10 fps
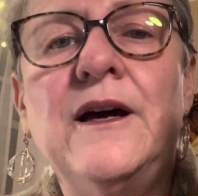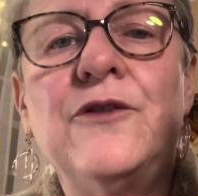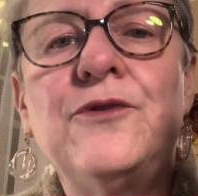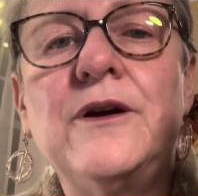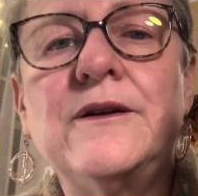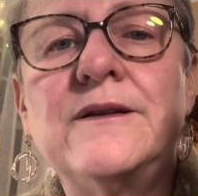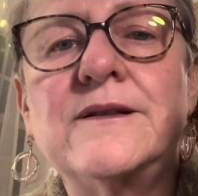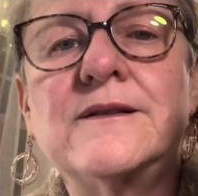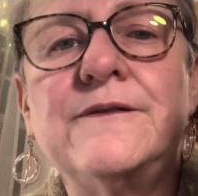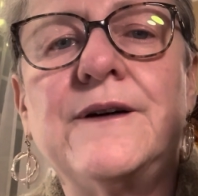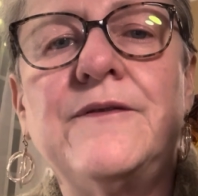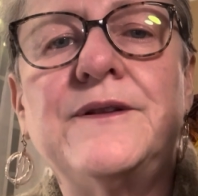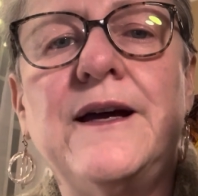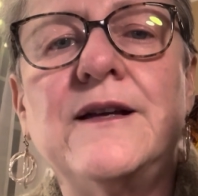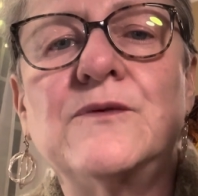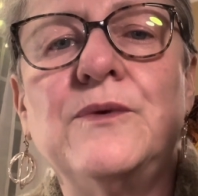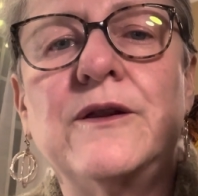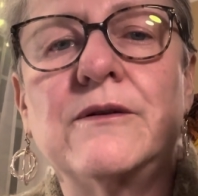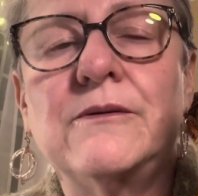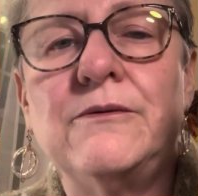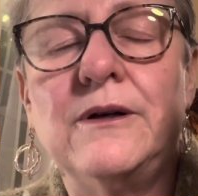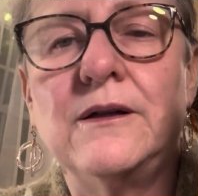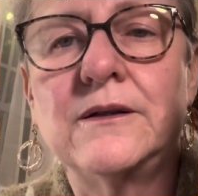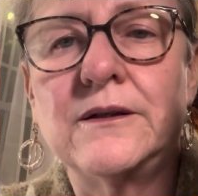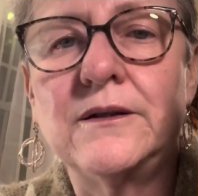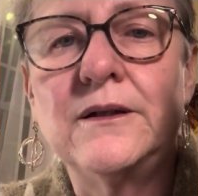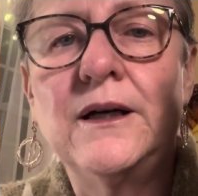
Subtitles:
365 days with Rilke.